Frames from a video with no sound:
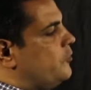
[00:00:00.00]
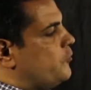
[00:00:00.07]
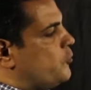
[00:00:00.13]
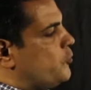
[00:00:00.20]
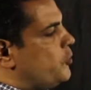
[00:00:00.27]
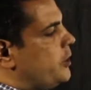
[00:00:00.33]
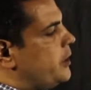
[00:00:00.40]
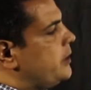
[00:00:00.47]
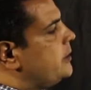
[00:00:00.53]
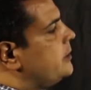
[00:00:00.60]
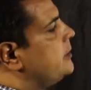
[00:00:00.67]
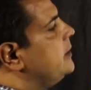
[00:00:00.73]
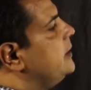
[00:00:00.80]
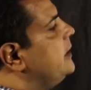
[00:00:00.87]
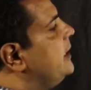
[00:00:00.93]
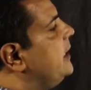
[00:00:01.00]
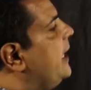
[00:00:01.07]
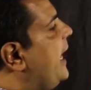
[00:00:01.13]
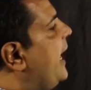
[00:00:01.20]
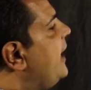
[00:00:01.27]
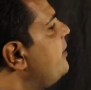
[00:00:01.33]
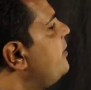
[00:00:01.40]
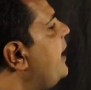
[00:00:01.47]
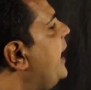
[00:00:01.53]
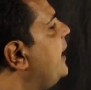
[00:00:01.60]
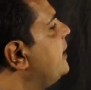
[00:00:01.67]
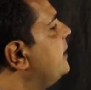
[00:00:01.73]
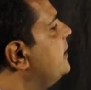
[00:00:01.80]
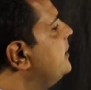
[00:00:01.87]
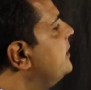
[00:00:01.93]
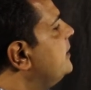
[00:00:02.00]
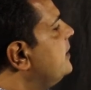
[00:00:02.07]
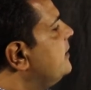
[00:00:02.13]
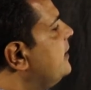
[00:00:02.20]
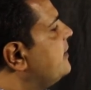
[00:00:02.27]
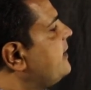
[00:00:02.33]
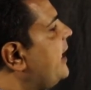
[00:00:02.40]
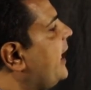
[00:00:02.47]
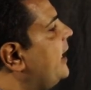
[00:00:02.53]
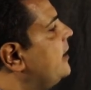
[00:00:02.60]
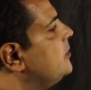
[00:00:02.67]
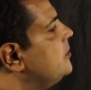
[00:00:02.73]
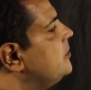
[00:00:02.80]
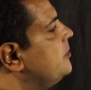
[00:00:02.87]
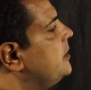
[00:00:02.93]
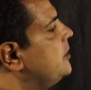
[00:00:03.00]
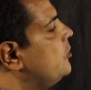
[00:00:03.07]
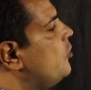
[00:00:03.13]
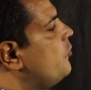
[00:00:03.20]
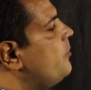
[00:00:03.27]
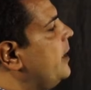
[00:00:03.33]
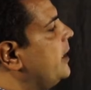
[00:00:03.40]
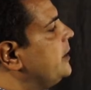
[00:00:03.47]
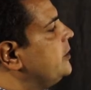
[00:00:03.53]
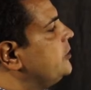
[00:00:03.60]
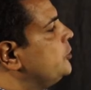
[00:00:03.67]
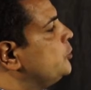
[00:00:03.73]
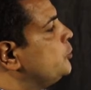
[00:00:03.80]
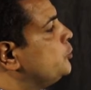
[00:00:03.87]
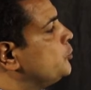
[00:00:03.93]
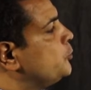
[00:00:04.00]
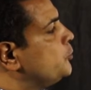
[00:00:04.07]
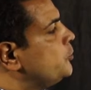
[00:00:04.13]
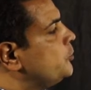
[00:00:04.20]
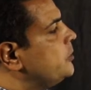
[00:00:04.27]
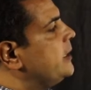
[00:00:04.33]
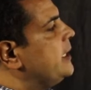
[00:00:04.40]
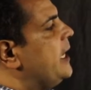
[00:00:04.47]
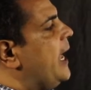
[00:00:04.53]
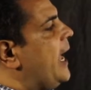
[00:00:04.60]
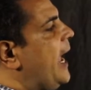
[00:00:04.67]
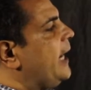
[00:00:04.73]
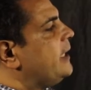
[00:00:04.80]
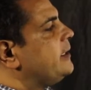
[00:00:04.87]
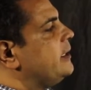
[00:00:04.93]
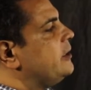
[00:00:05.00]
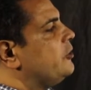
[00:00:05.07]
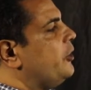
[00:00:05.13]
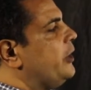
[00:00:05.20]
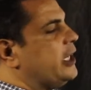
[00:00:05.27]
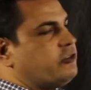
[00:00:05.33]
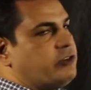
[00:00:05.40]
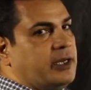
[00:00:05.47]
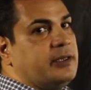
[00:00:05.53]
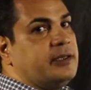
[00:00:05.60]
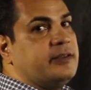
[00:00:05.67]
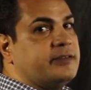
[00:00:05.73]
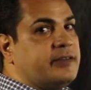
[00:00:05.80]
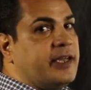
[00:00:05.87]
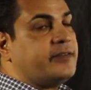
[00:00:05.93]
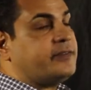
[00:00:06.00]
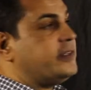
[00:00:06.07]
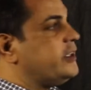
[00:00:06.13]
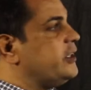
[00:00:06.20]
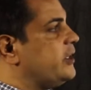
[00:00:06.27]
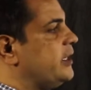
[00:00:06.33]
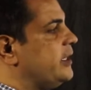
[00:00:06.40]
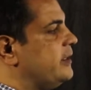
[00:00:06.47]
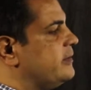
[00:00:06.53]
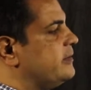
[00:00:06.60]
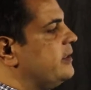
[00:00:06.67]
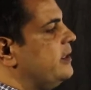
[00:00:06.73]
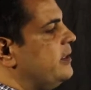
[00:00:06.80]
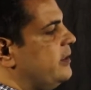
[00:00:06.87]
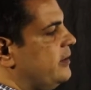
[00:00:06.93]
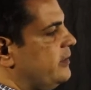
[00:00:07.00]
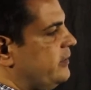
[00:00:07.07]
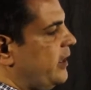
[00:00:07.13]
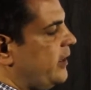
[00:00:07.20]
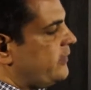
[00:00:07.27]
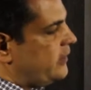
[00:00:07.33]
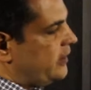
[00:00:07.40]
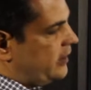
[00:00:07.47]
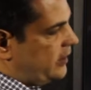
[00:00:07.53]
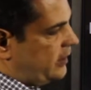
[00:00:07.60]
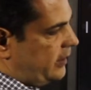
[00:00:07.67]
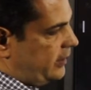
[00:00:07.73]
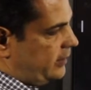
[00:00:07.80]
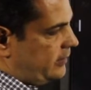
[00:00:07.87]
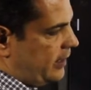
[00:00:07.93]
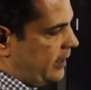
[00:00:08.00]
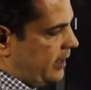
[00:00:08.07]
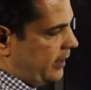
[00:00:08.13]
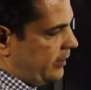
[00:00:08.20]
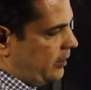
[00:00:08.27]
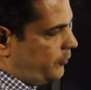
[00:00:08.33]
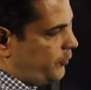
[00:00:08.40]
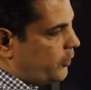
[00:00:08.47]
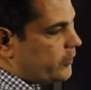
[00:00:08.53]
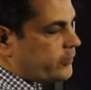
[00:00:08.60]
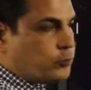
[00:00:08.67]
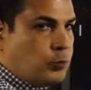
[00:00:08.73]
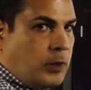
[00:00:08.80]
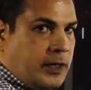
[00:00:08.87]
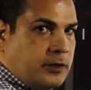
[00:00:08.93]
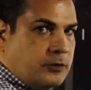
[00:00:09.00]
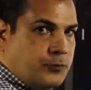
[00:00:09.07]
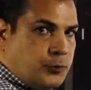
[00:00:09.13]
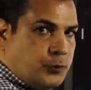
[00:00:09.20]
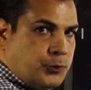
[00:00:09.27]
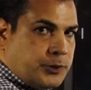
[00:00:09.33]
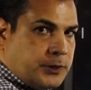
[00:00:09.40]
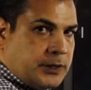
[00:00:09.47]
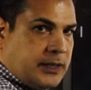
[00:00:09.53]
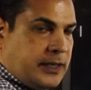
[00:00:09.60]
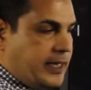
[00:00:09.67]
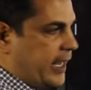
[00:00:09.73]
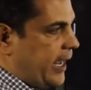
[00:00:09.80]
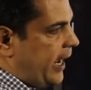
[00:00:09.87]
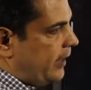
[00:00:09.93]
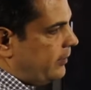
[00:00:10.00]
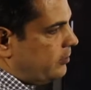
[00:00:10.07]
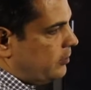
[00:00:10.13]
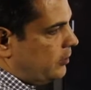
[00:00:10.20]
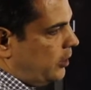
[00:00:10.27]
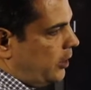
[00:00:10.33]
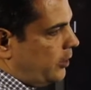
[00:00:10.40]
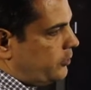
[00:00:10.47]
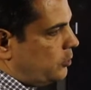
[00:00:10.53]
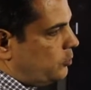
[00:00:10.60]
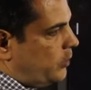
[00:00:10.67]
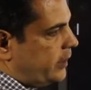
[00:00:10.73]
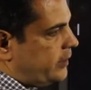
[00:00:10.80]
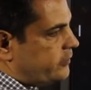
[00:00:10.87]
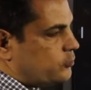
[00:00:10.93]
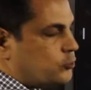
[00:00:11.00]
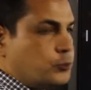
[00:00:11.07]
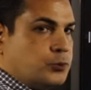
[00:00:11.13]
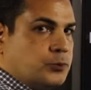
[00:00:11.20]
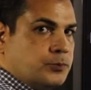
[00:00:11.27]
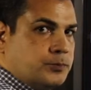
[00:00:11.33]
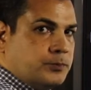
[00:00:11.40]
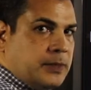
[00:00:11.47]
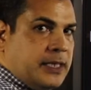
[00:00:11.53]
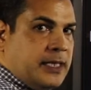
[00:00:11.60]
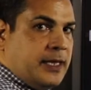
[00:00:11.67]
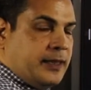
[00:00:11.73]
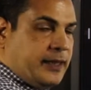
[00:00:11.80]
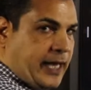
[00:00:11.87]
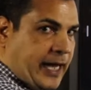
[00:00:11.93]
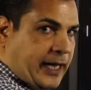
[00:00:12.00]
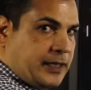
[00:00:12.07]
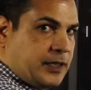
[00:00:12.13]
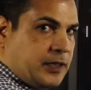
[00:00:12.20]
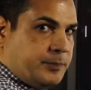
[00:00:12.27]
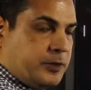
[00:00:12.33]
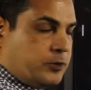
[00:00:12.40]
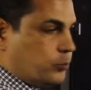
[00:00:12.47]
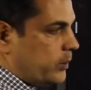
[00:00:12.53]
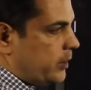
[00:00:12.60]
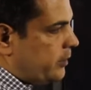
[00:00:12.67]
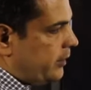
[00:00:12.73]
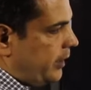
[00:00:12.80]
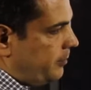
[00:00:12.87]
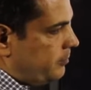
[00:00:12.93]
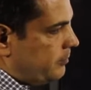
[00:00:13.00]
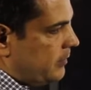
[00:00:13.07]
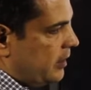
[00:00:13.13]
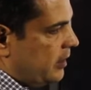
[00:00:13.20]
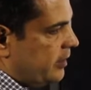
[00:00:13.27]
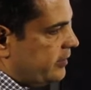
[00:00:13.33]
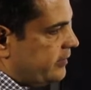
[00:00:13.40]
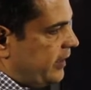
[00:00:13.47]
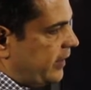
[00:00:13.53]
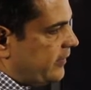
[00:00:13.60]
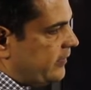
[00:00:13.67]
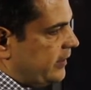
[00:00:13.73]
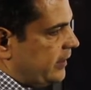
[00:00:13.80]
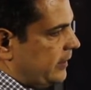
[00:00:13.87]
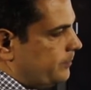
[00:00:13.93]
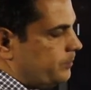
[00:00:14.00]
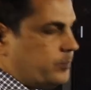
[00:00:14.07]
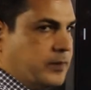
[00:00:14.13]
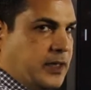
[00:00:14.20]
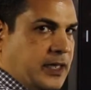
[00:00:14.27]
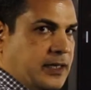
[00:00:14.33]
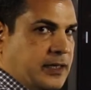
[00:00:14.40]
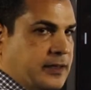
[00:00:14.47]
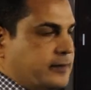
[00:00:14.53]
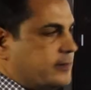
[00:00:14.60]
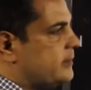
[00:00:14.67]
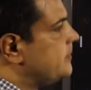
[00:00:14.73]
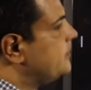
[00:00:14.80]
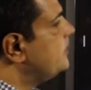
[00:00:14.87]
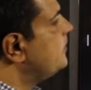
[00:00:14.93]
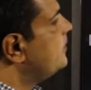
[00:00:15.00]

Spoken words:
4 and the angle, the second of magnitude 2, act in direction 60 degrees. 60 degrees, the first one is 4 and the other one is 2. The angle between them 60 degrees.